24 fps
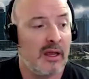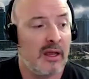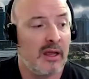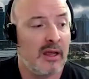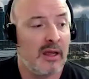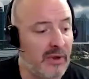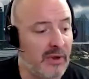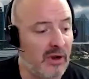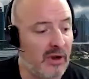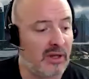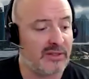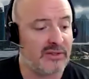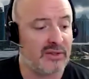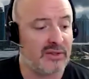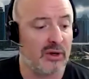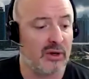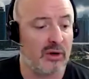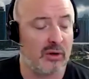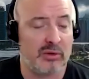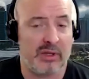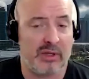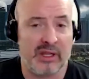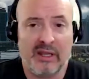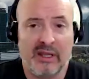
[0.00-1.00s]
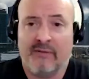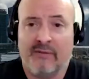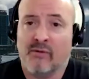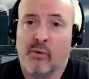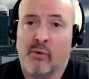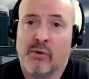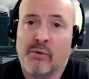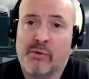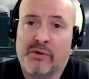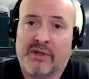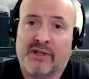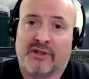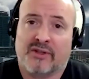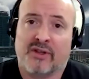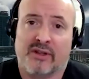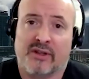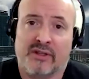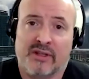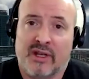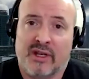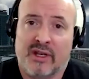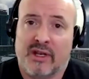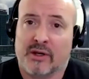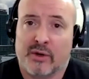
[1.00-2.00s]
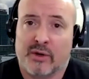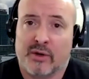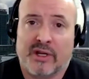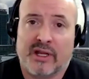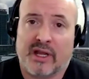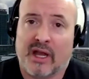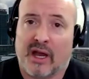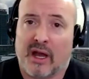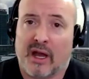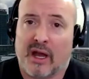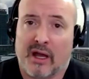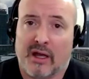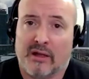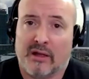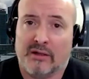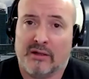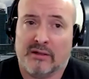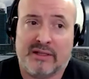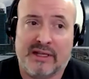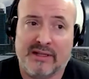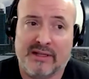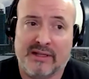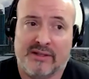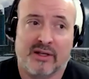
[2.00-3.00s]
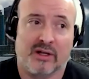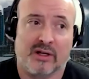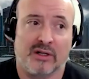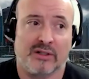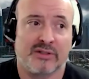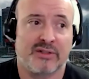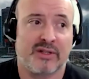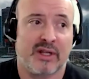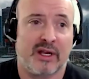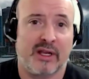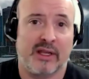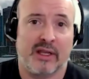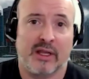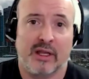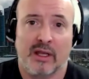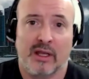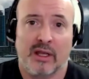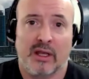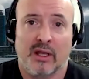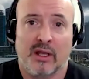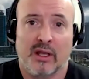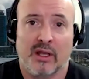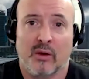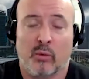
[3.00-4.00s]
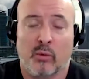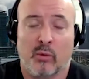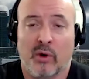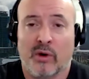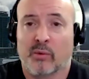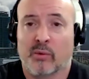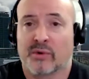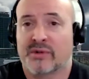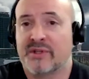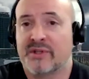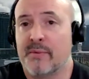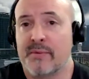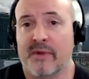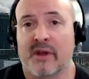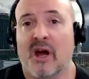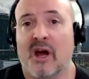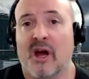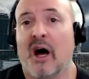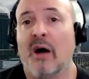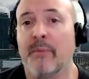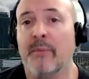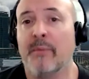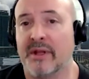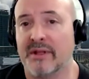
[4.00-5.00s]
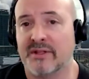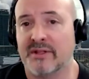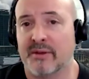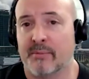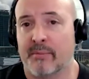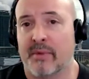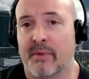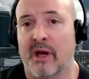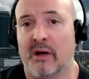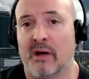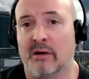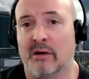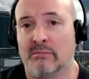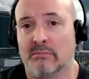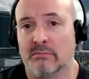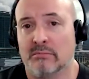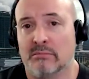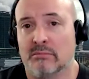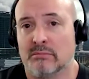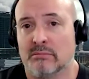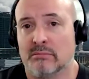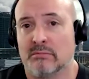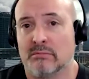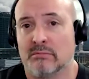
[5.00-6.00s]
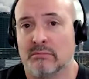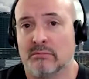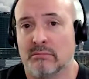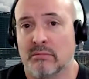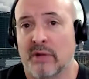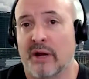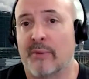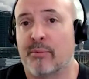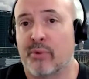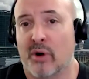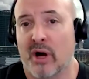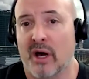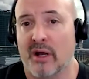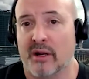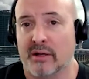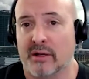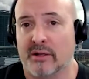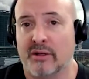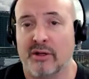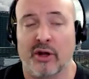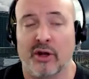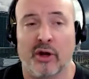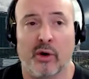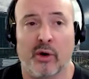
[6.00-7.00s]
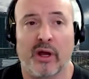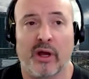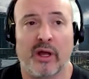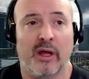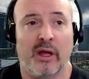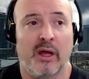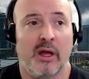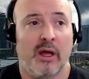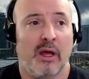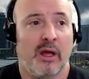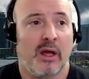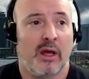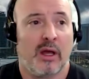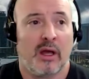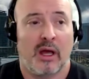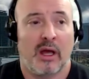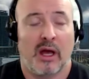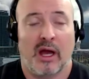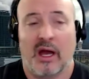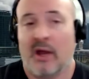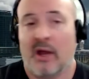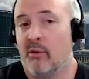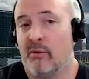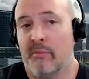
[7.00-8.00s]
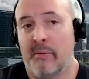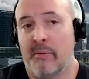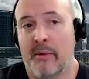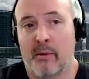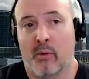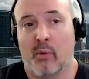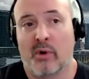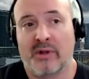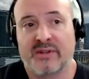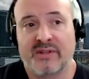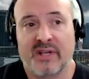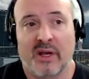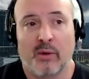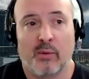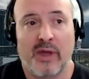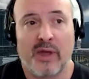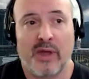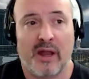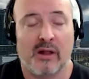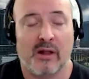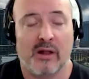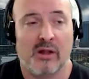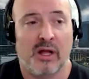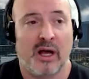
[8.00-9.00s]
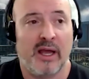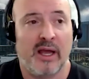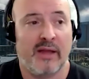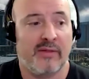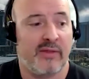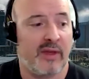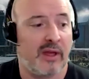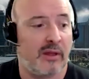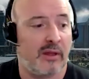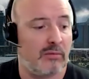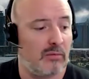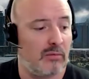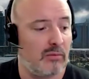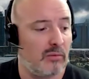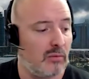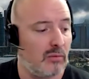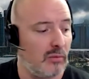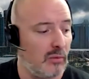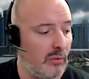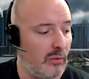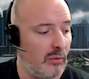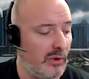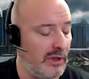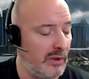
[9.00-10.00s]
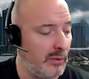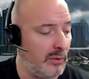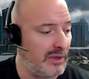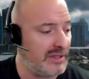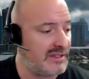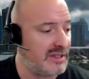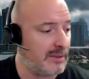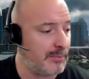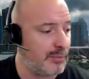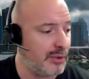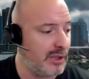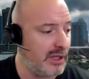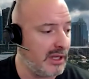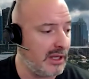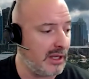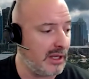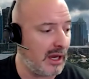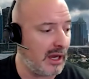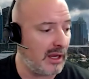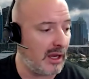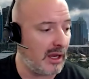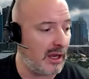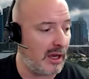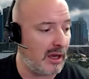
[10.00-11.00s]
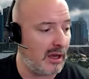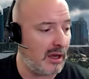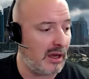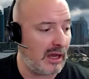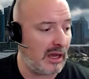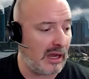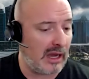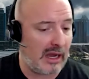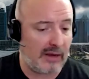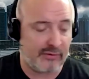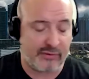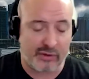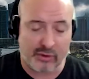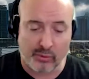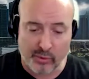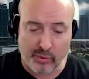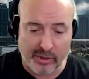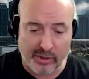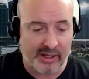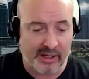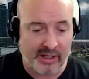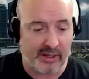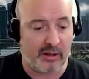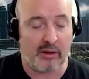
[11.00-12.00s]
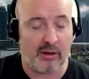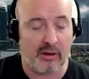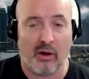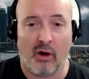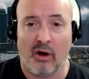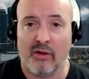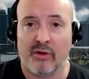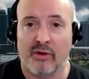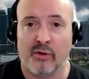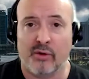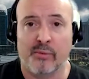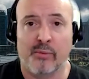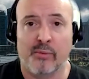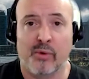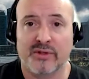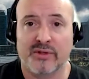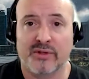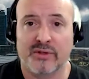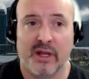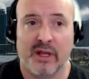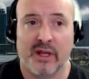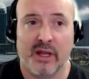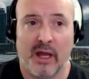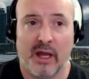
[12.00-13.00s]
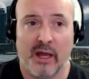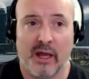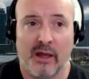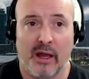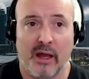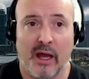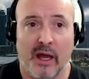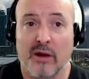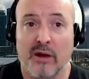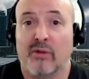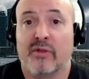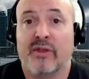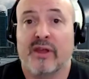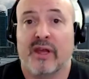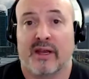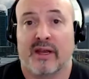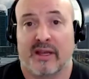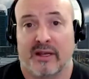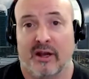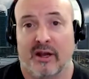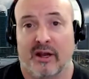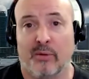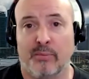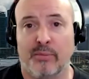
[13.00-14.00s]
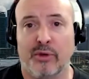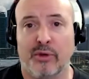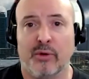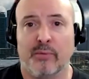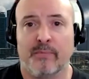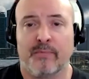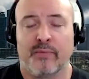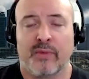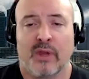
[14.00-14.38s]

But also, even when we get to the nitty-gritty details, like what were some of the comments about my product? You know, I, I remember one time we had a client that we, we simply, I, after reading all the reports, like, I, I don't think I can help you.